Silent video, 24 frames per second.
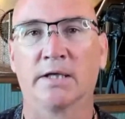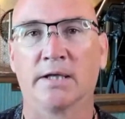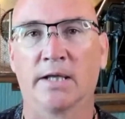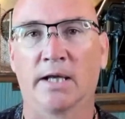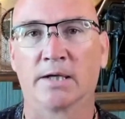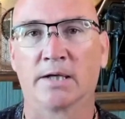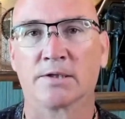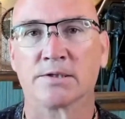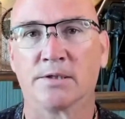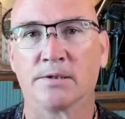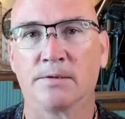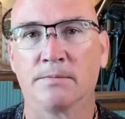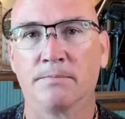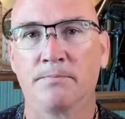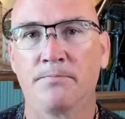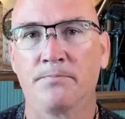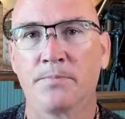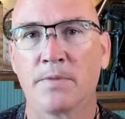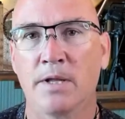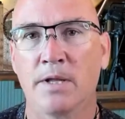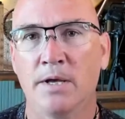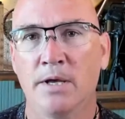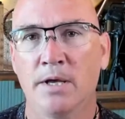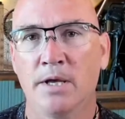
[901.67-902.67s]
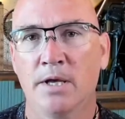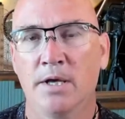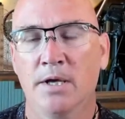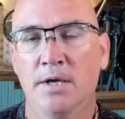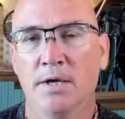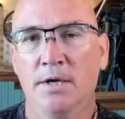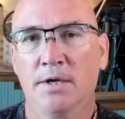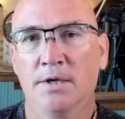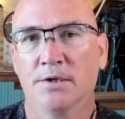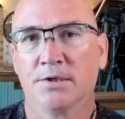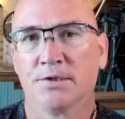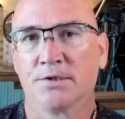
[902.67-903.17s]
connected.
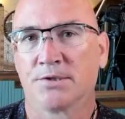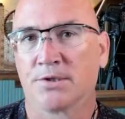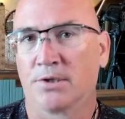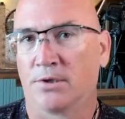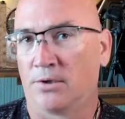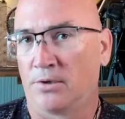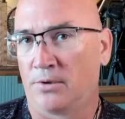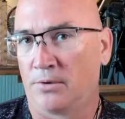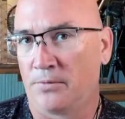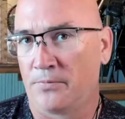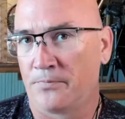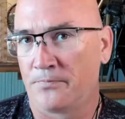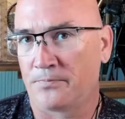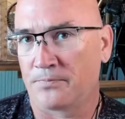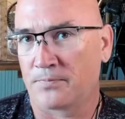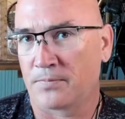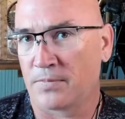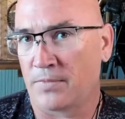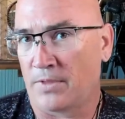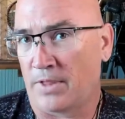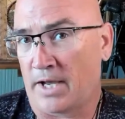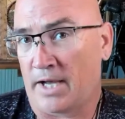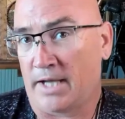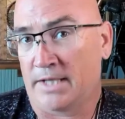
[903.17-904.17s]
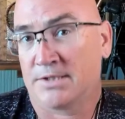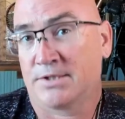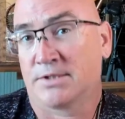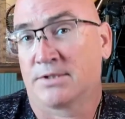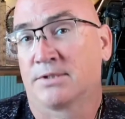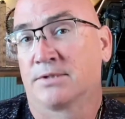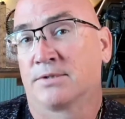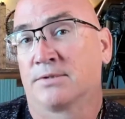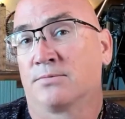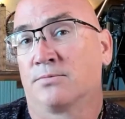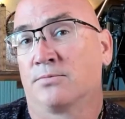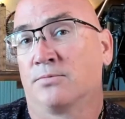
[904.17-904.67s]
So
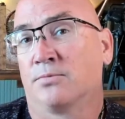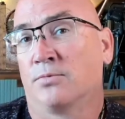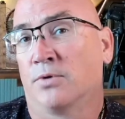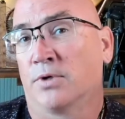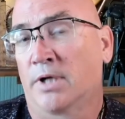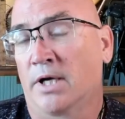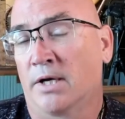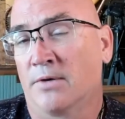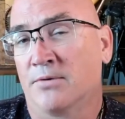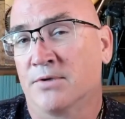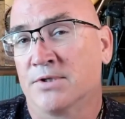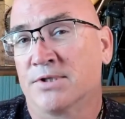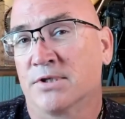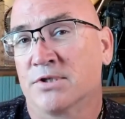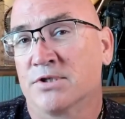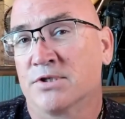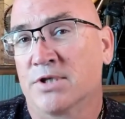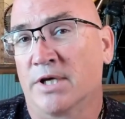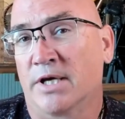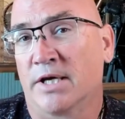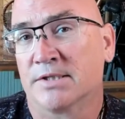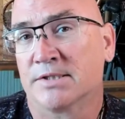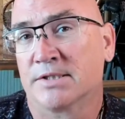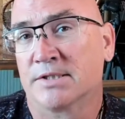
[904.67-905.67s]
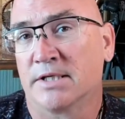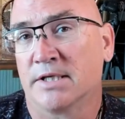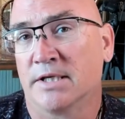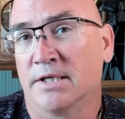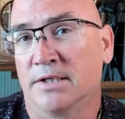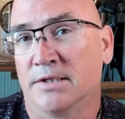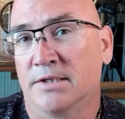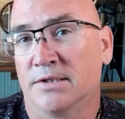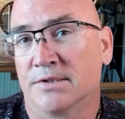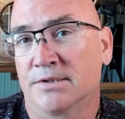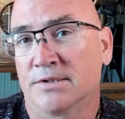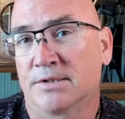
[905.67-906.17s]
that's what I would suggest
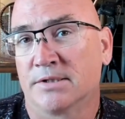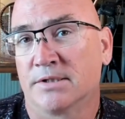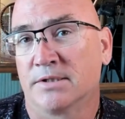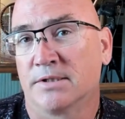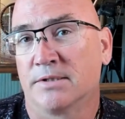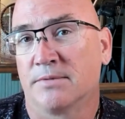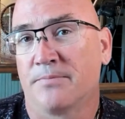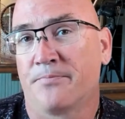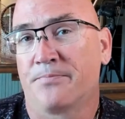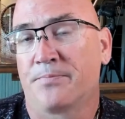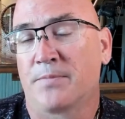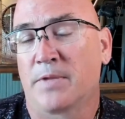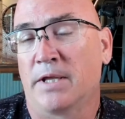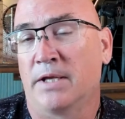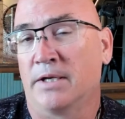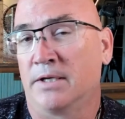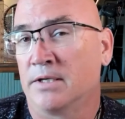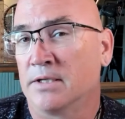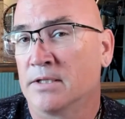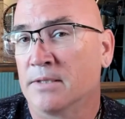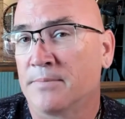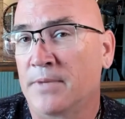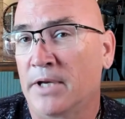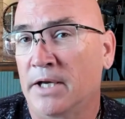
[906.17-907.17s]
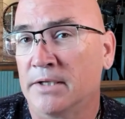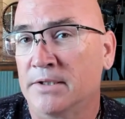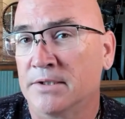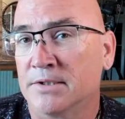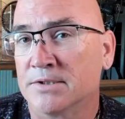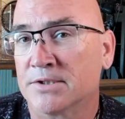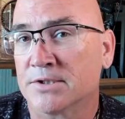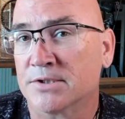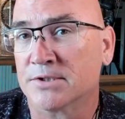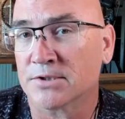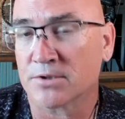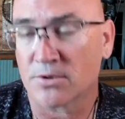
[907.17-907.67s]
is any of the
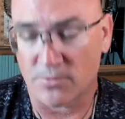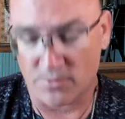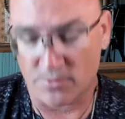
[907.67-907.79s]
pendants is